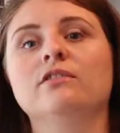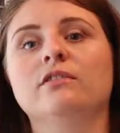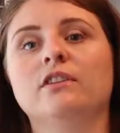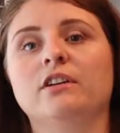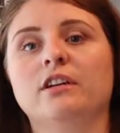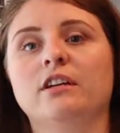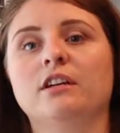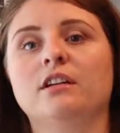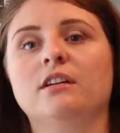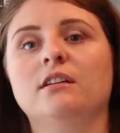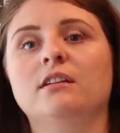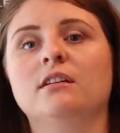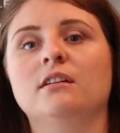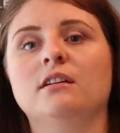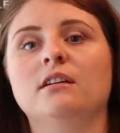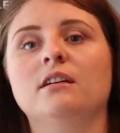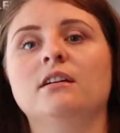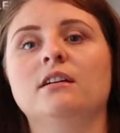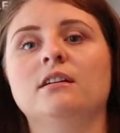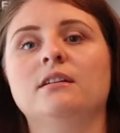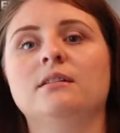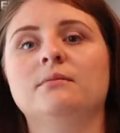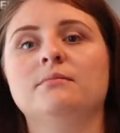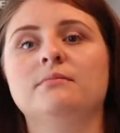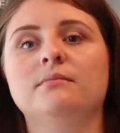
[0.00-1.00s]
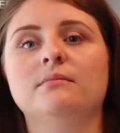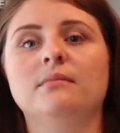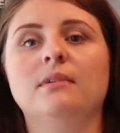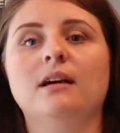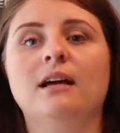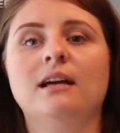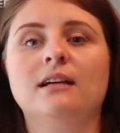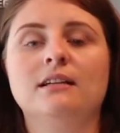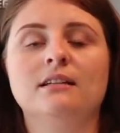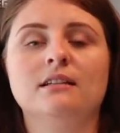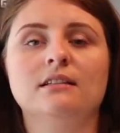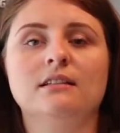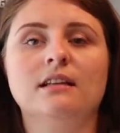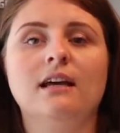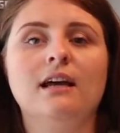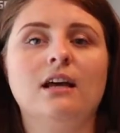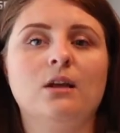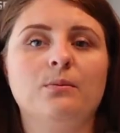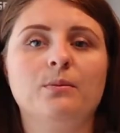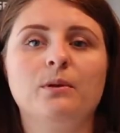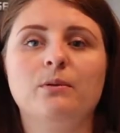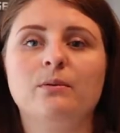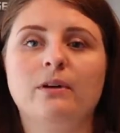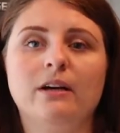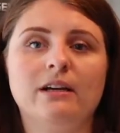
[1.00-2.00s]
for you. I can
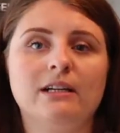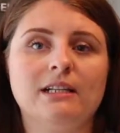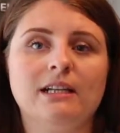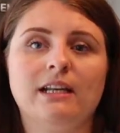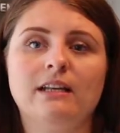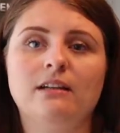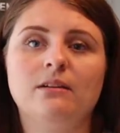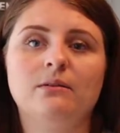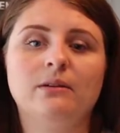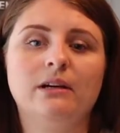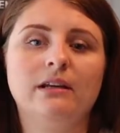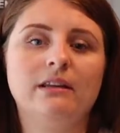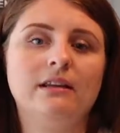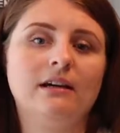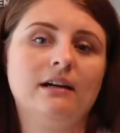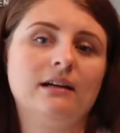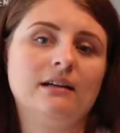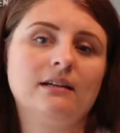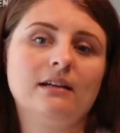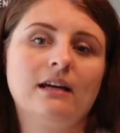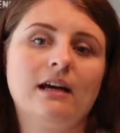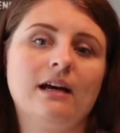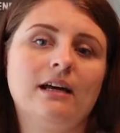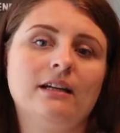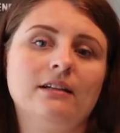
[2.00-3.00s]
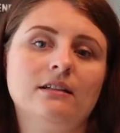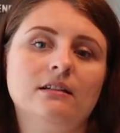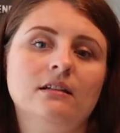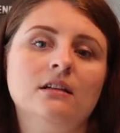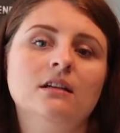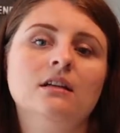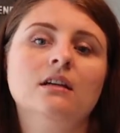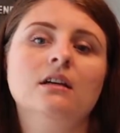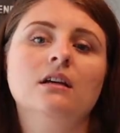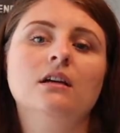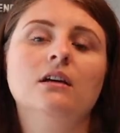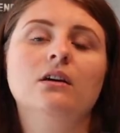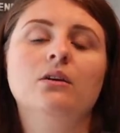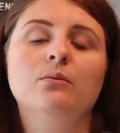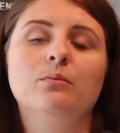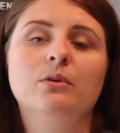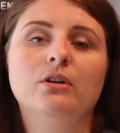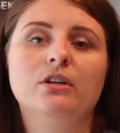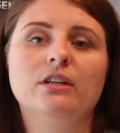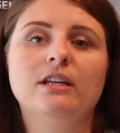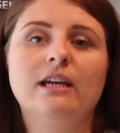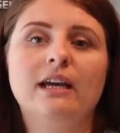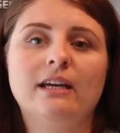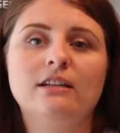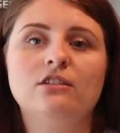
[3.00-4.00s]
help you out in any way that I can.
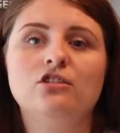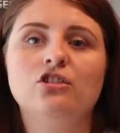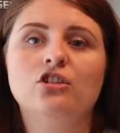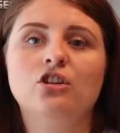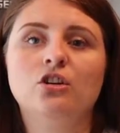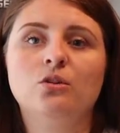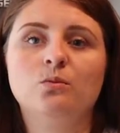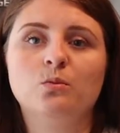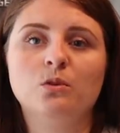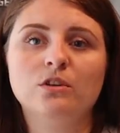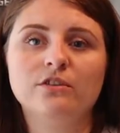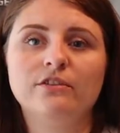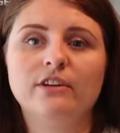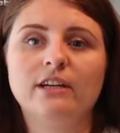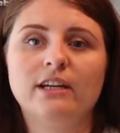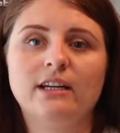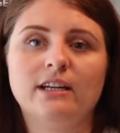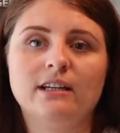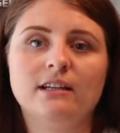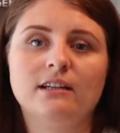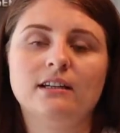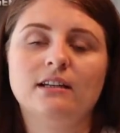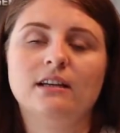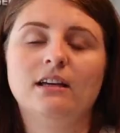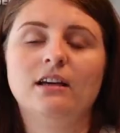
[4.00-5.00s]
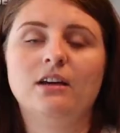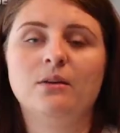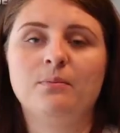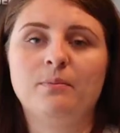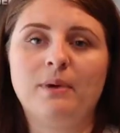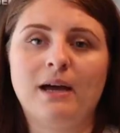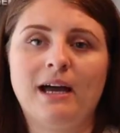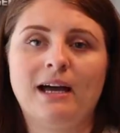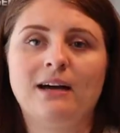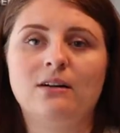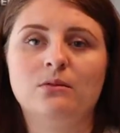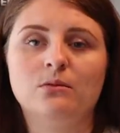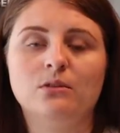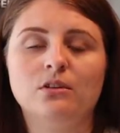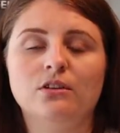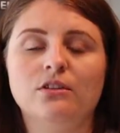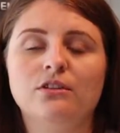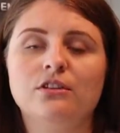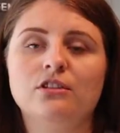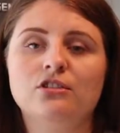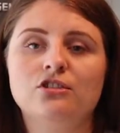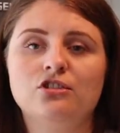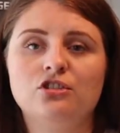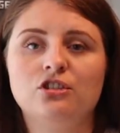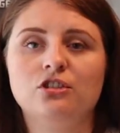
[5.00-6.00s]
But yeah, don't worry about
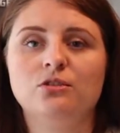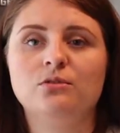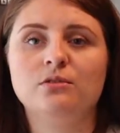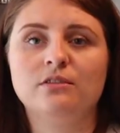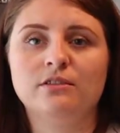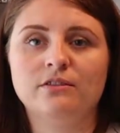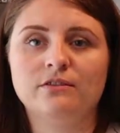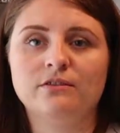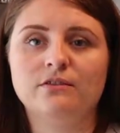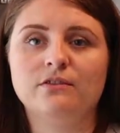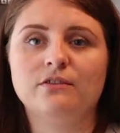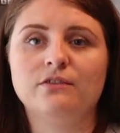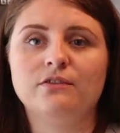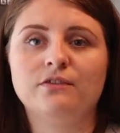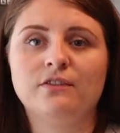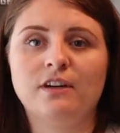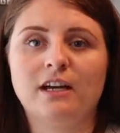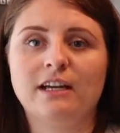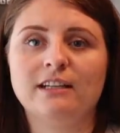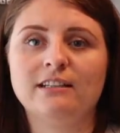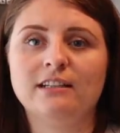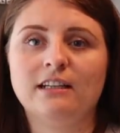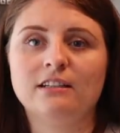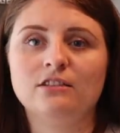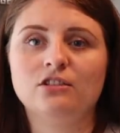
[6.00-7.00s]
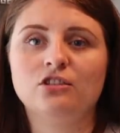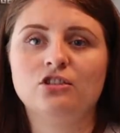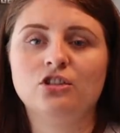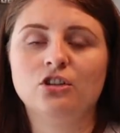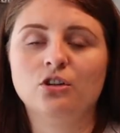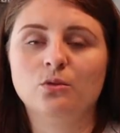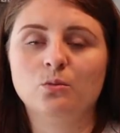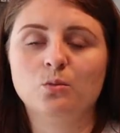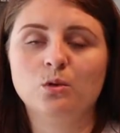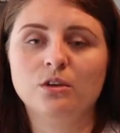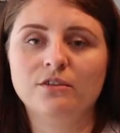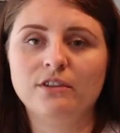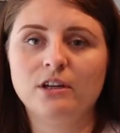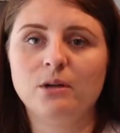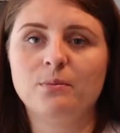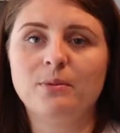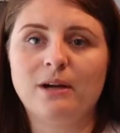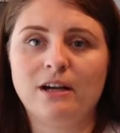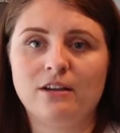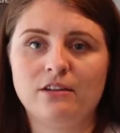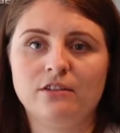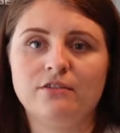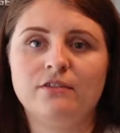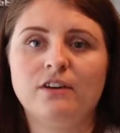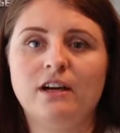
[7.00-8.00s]
the student finance. Don't worry
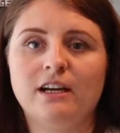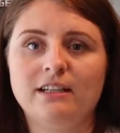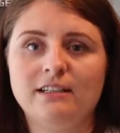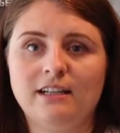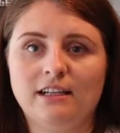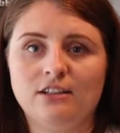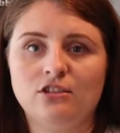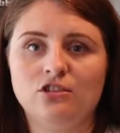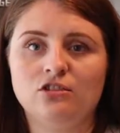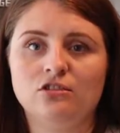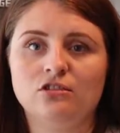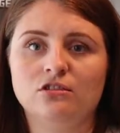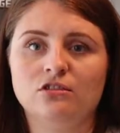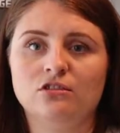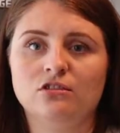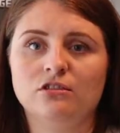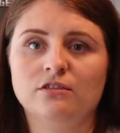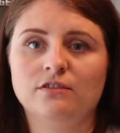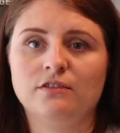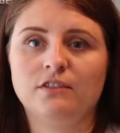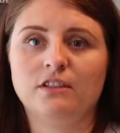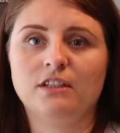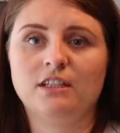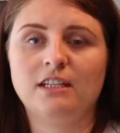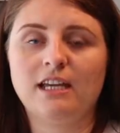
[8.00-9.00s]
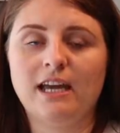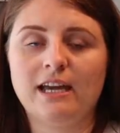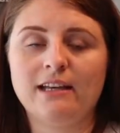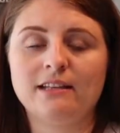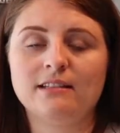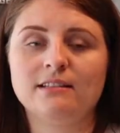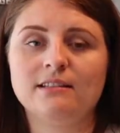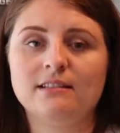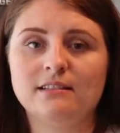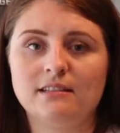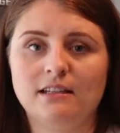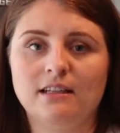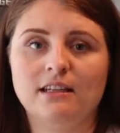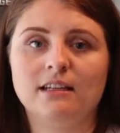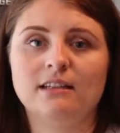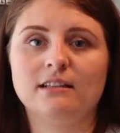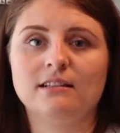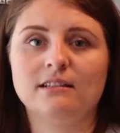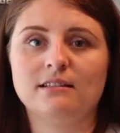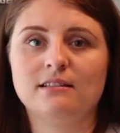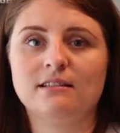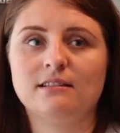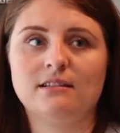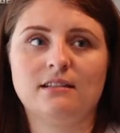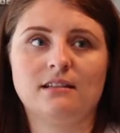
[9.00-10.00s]
about the financial stuff. Yes,
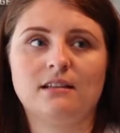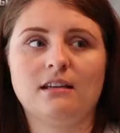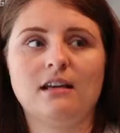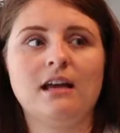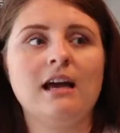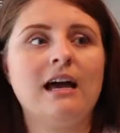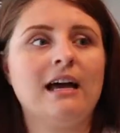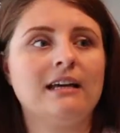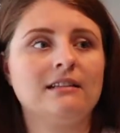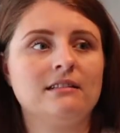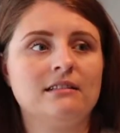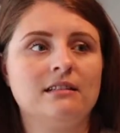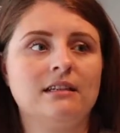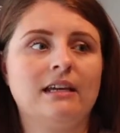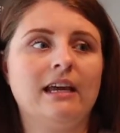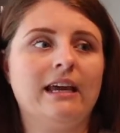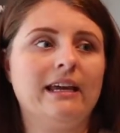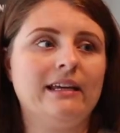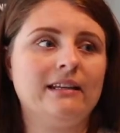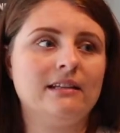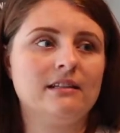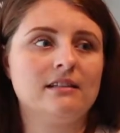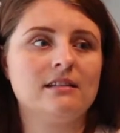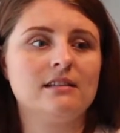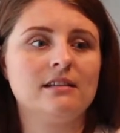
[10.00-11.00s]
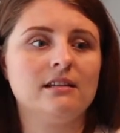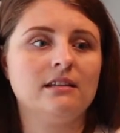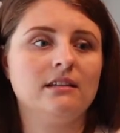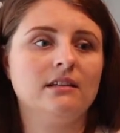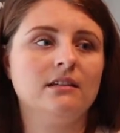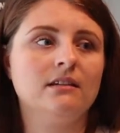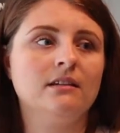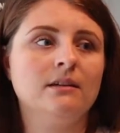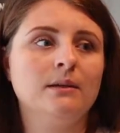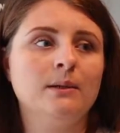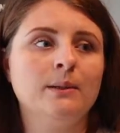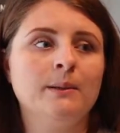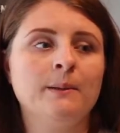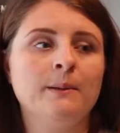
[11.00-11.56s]
it's hard to get into